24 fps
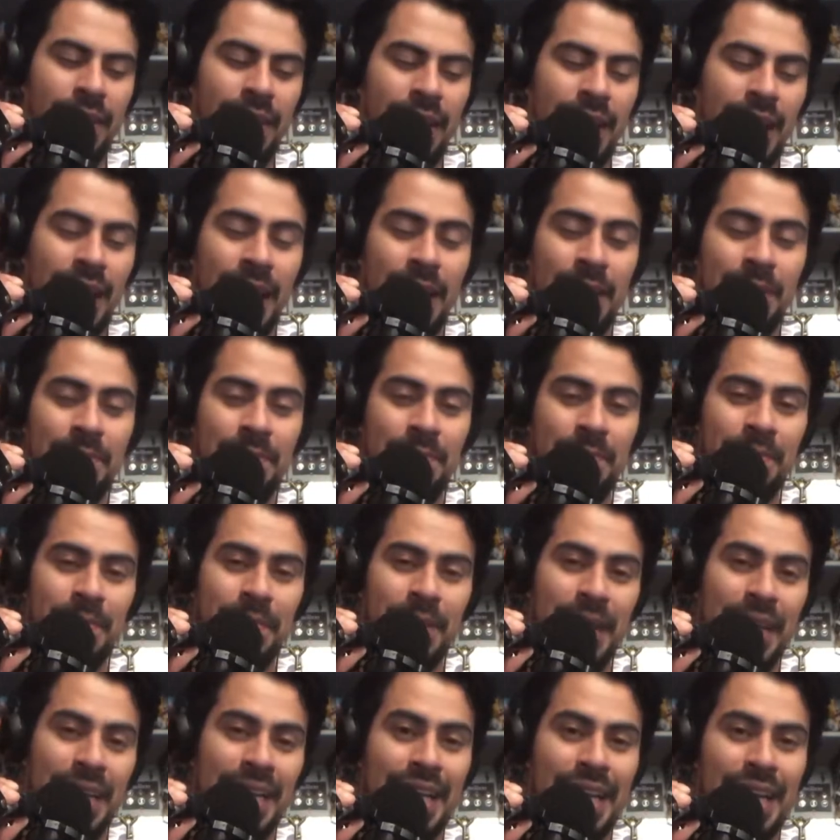I'm
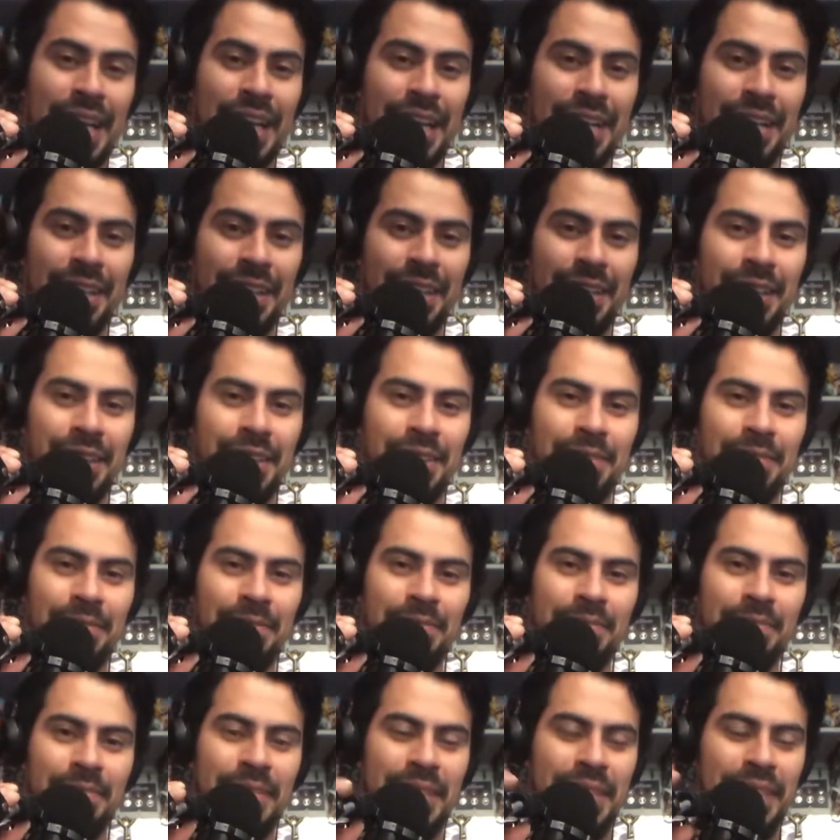liking it though.
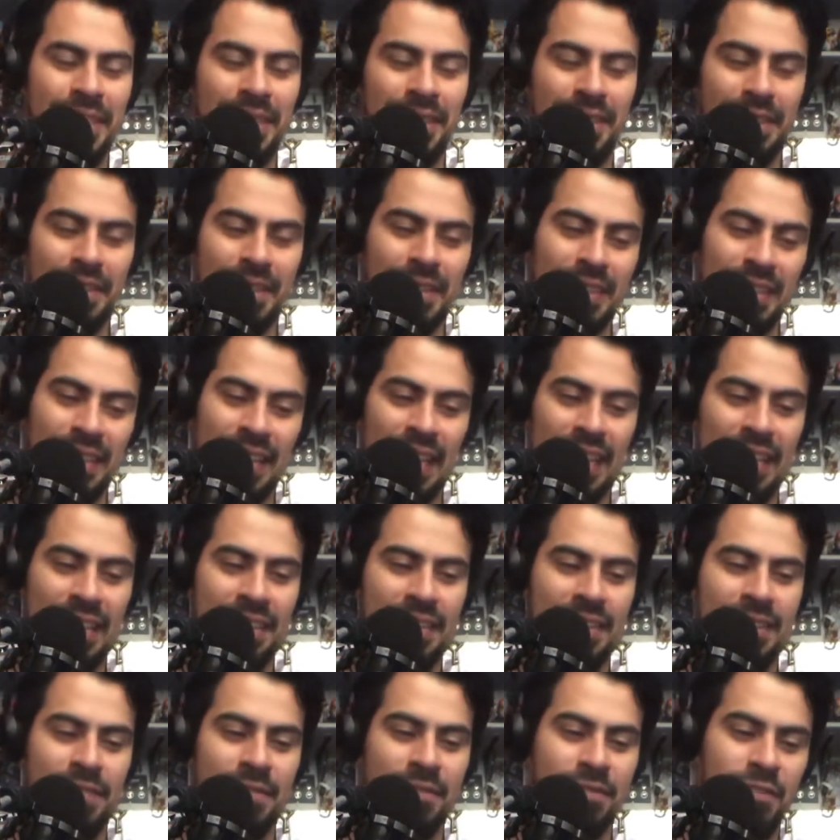It's
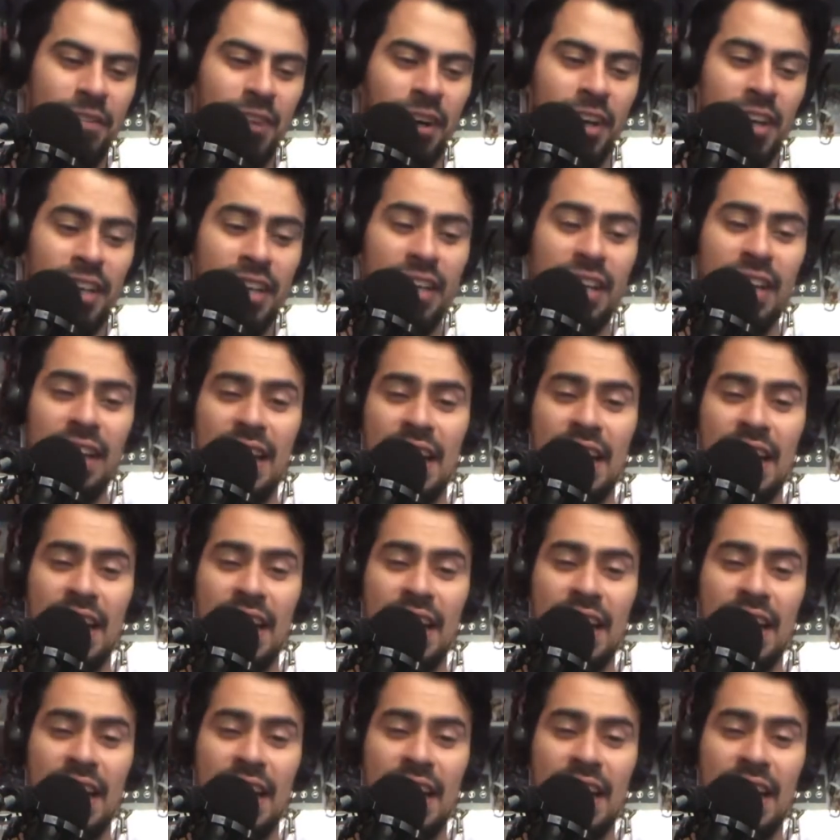fun.